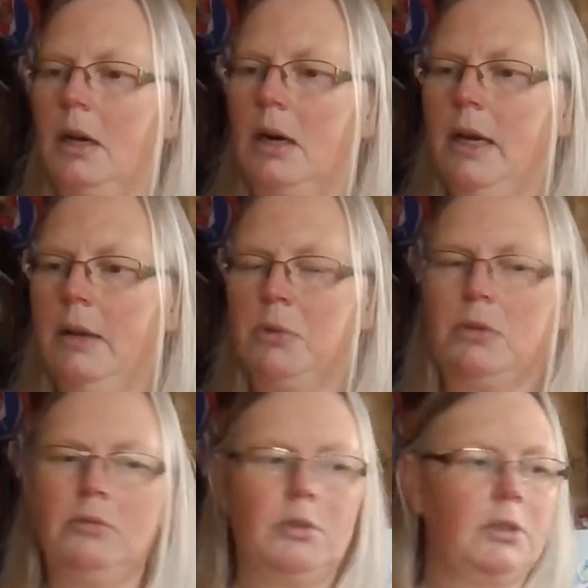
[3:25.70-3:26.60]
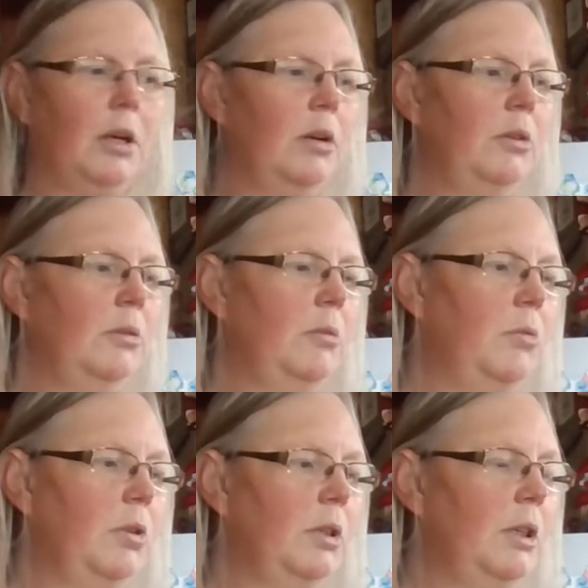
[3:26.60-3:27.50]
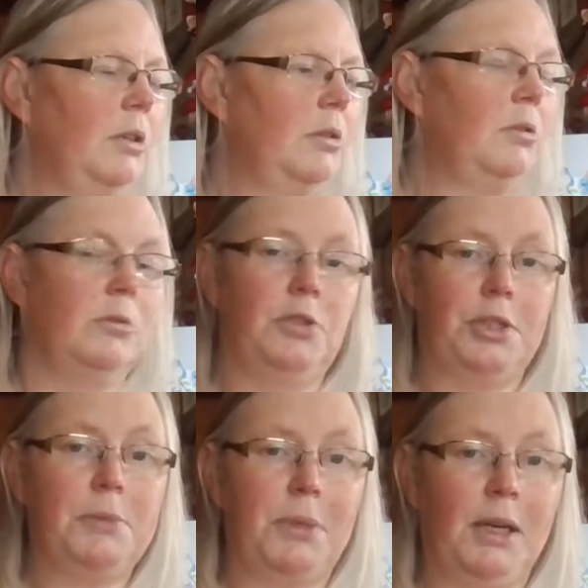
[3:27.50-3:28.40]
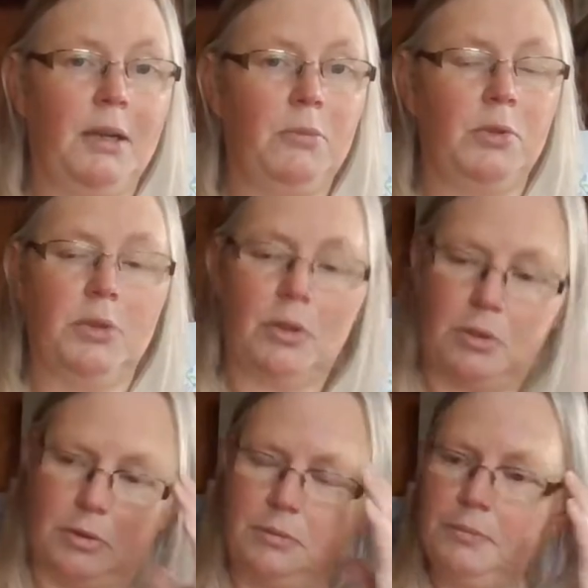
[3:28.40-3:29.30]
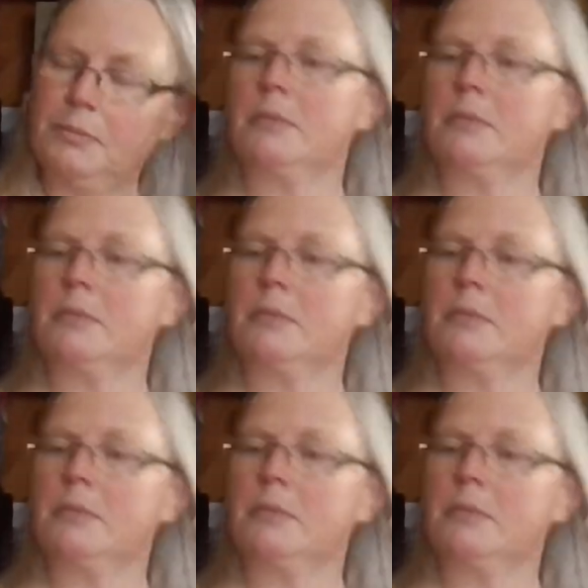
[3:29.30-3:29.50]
am also working on, or just begun work on,